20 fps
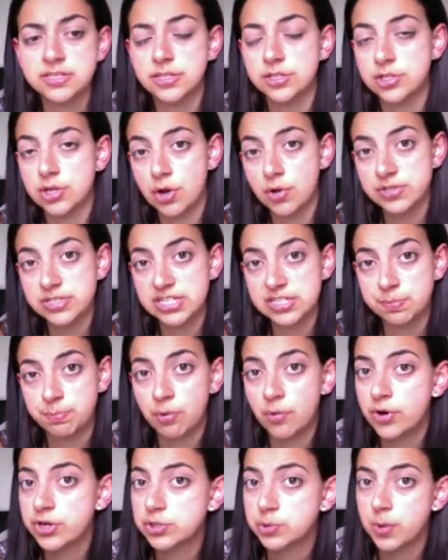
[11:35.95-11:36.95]
the dose is
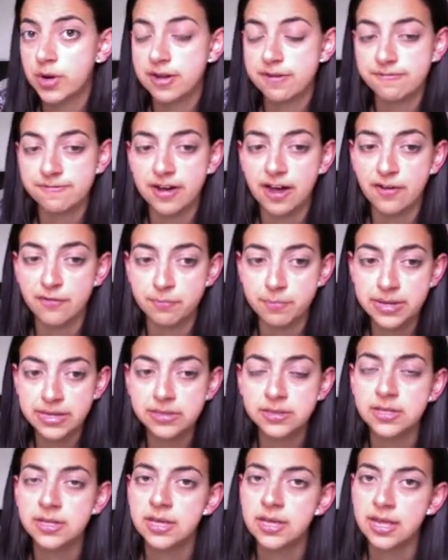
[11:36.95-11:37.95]
0.25
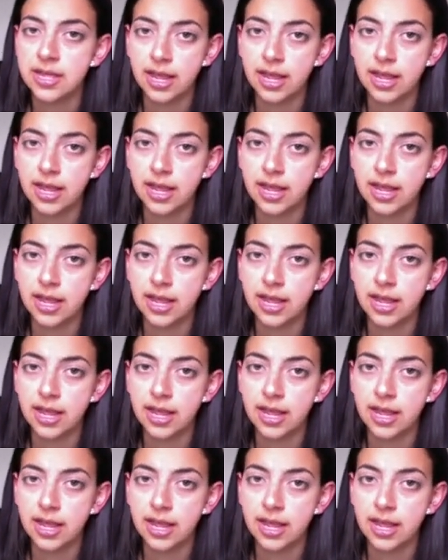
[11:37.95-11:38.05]
ml,